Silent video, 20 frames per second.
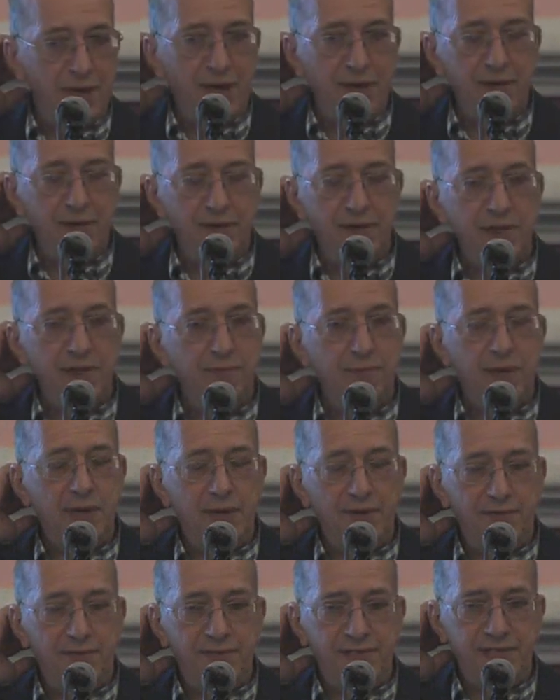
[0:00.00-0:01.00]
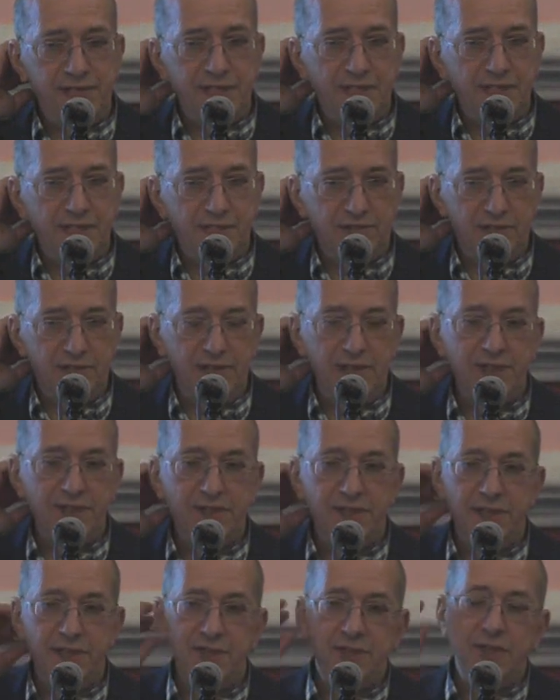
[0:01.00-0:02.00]
and uh,
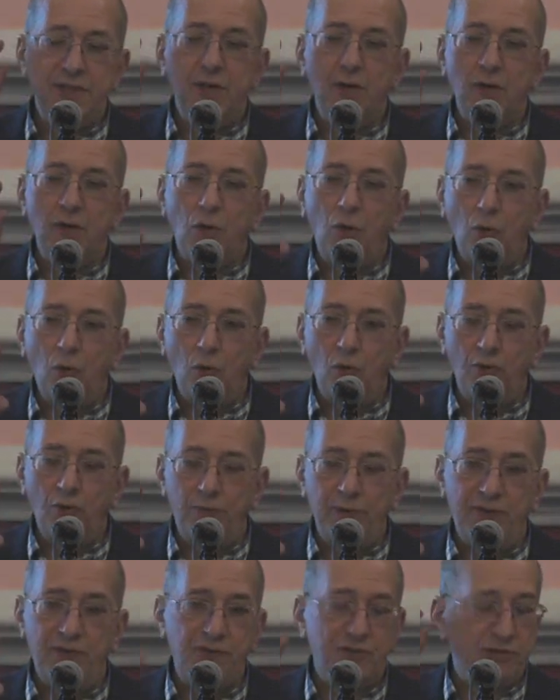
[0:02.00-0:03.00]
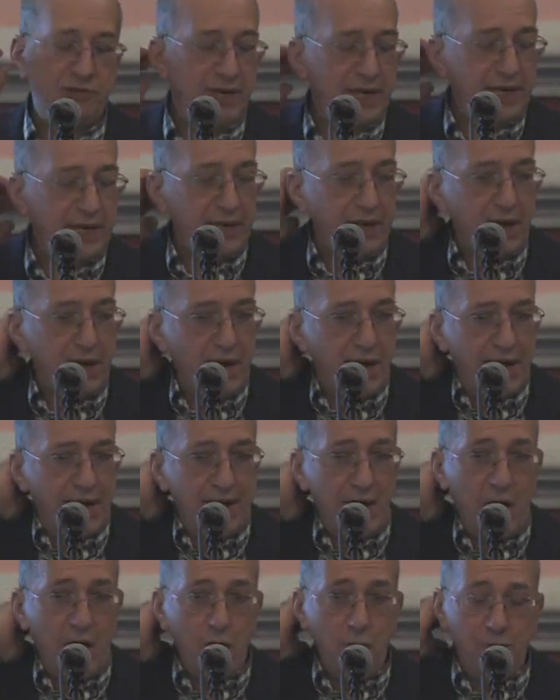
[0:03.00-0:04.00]
vesicatories, things that cause blistering,
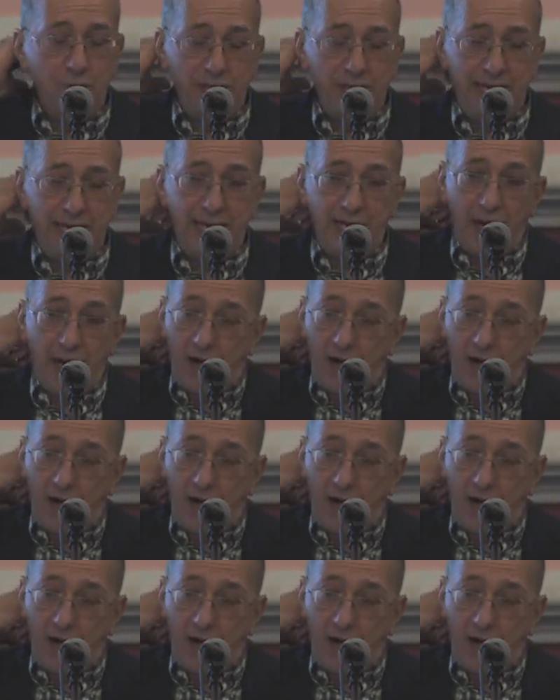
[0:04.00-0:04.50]
and opening